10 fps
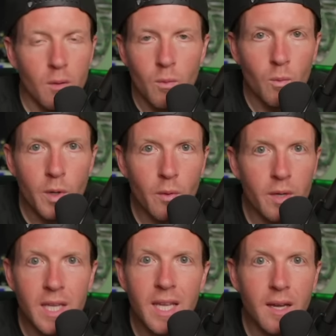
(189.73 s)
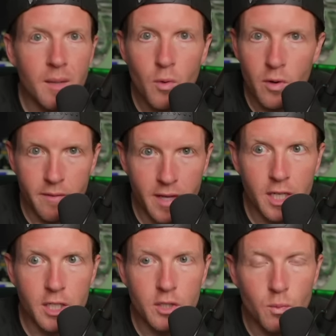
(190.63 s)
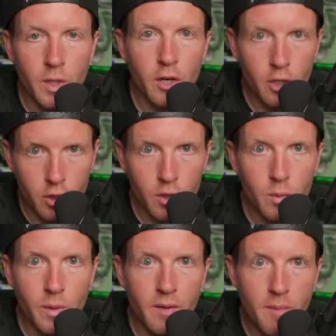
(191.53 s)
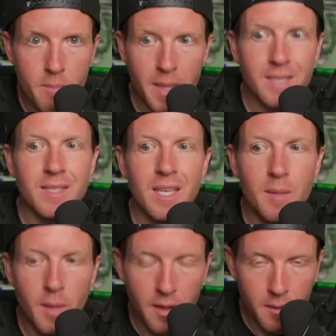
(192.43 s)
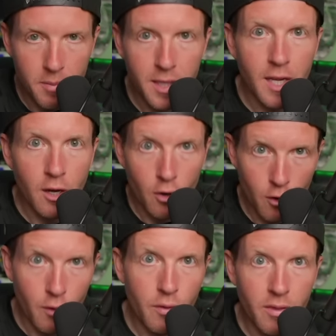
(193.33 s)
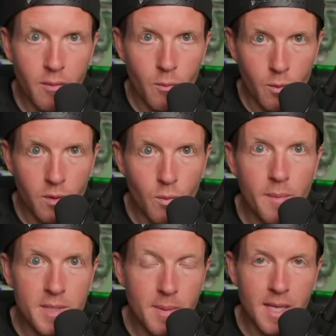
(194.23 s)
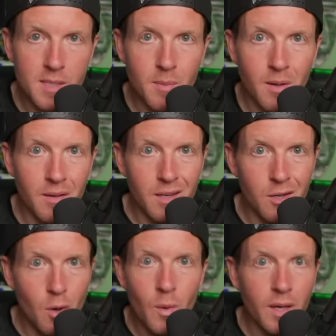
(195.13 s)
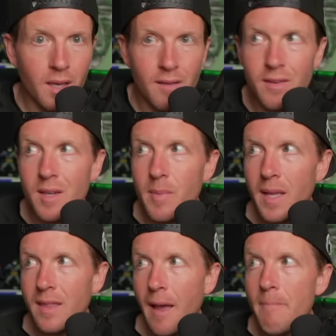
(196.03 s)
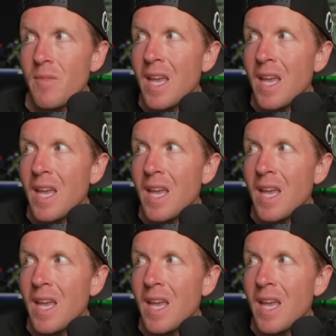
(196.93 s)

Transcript: we don't need any more advantages. We are good. We are the best team on the planet Earth with women's basketball, and no one can even debate that.